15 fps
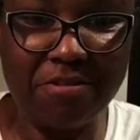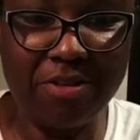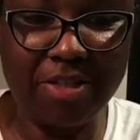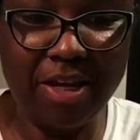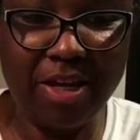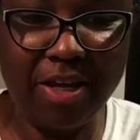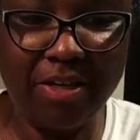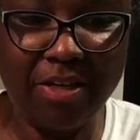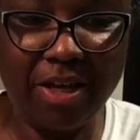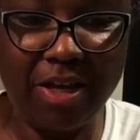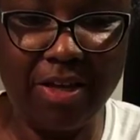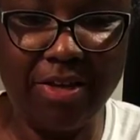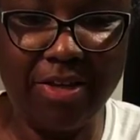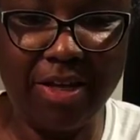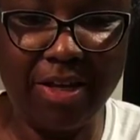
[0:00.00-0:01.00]
as I get
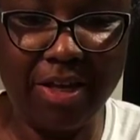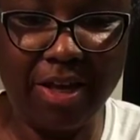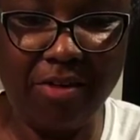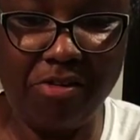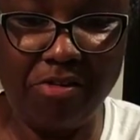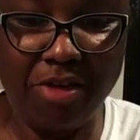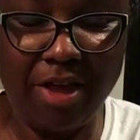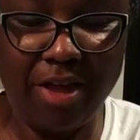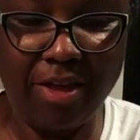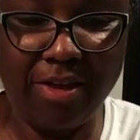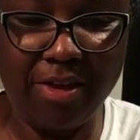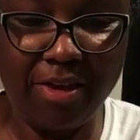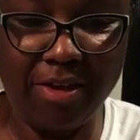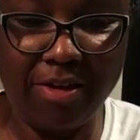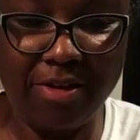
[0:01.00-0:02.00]
done, in case you can't
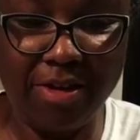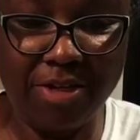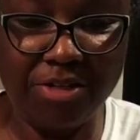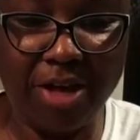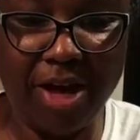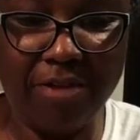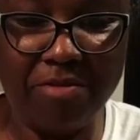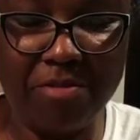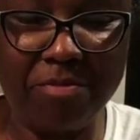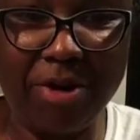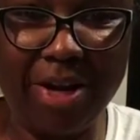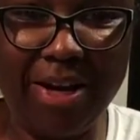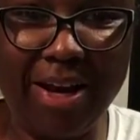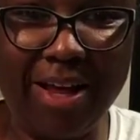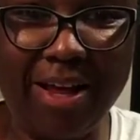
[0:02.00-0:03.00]
get a good shot of them
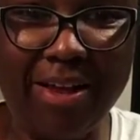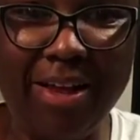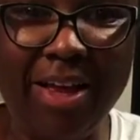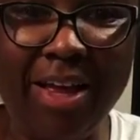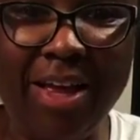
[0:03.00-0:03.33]
right now.